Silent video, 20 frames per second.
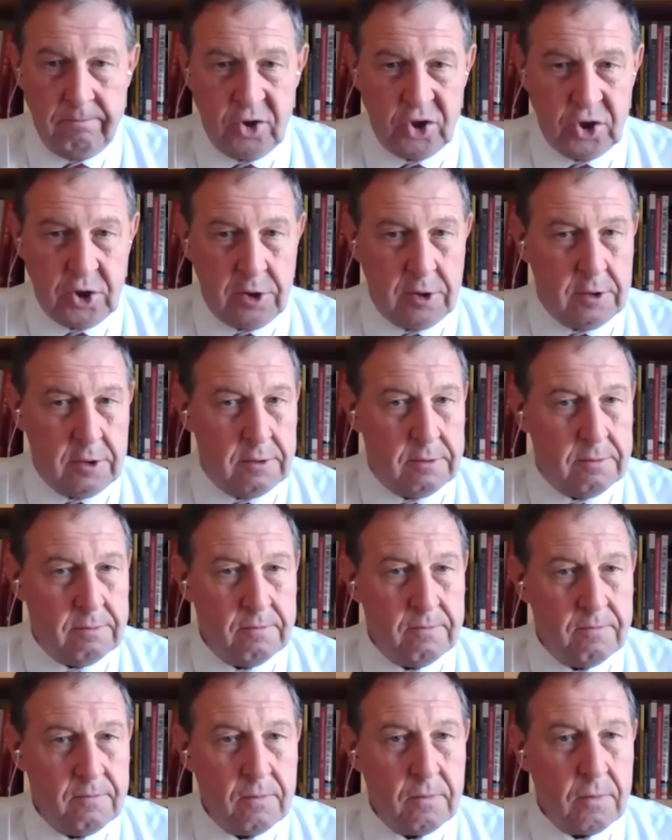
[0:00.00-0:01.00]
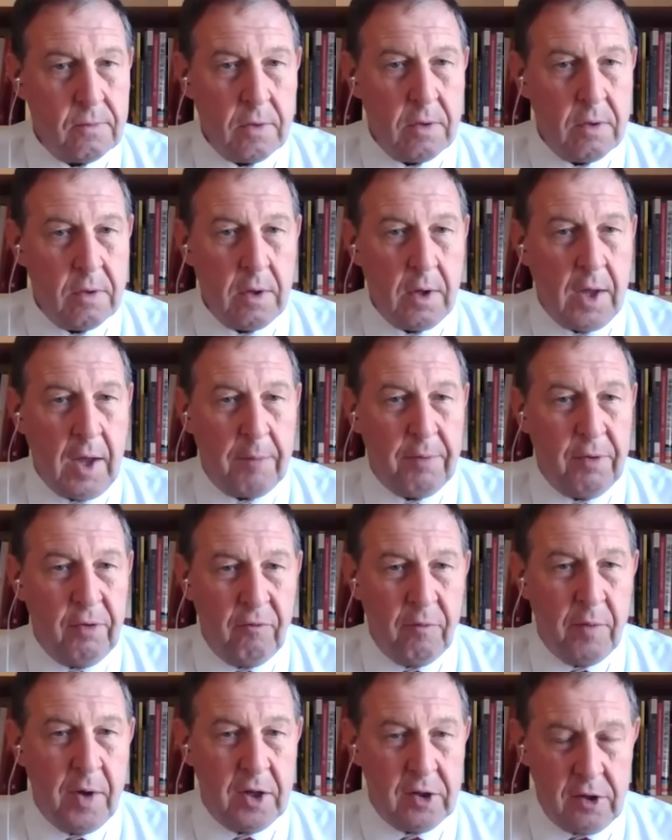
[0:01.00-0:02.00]
just a couple
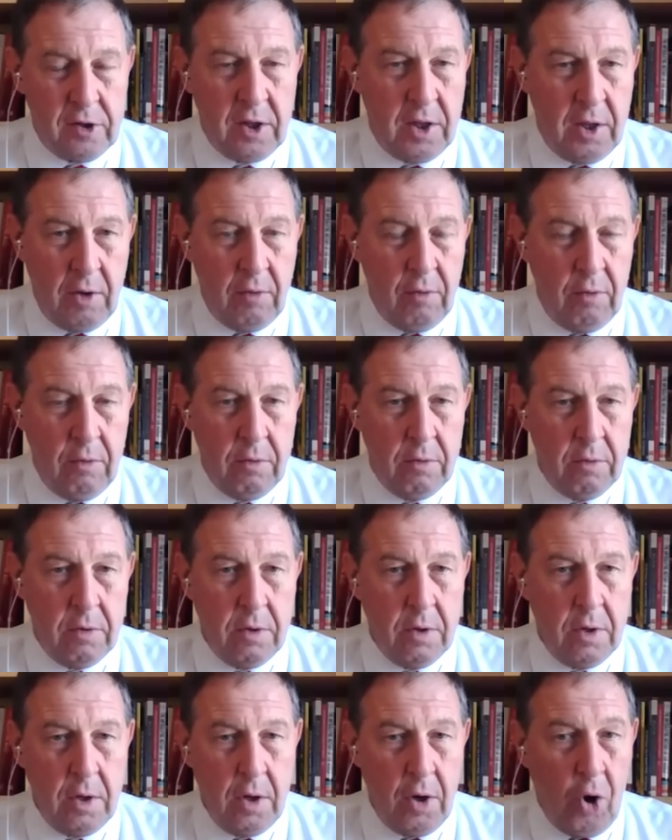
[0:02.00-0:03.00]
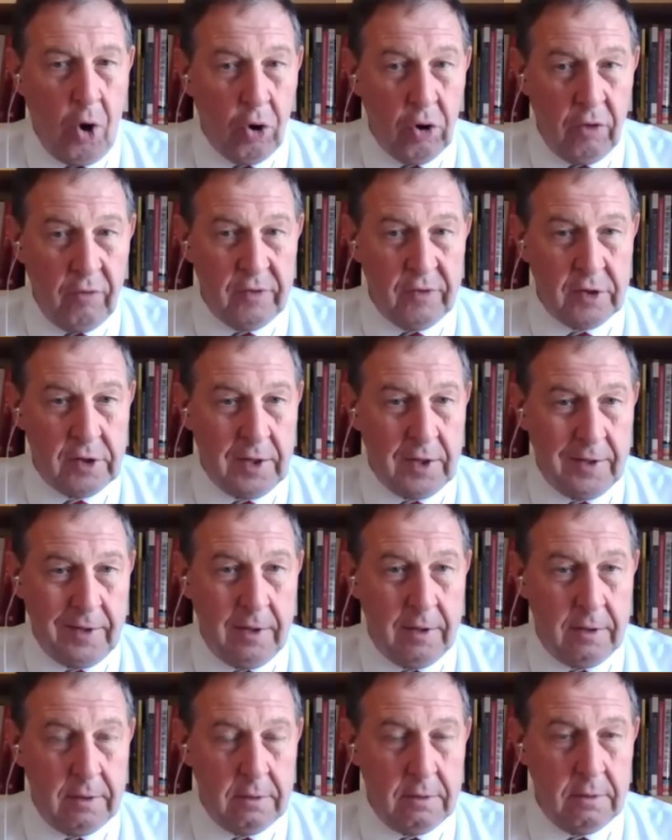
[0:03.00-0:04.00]
of months ago, all of a
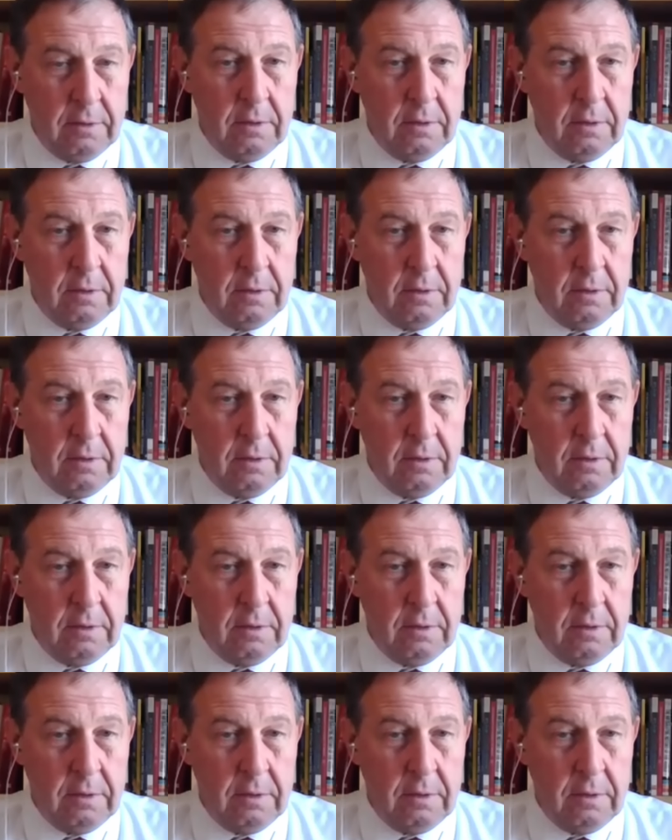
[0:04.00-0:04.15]
sudden